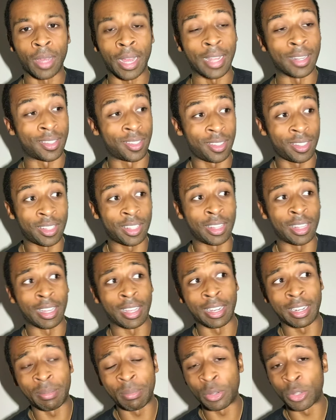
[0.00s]
I see that
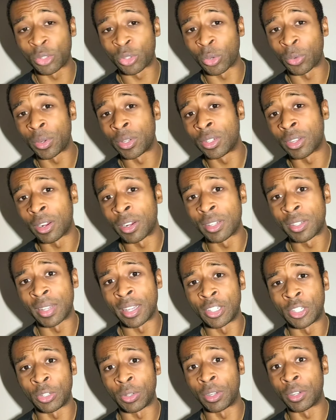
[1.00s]
the enemy's throwing darts
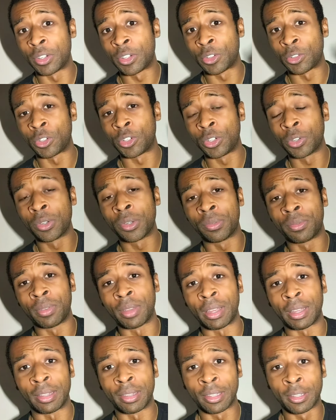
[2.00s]
at you. Here's your shield of
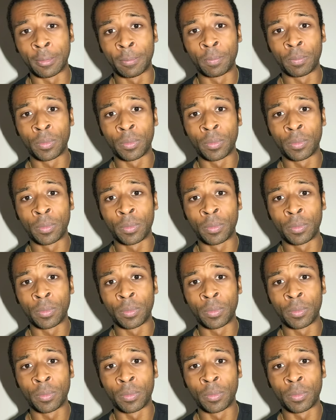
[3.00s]
faith.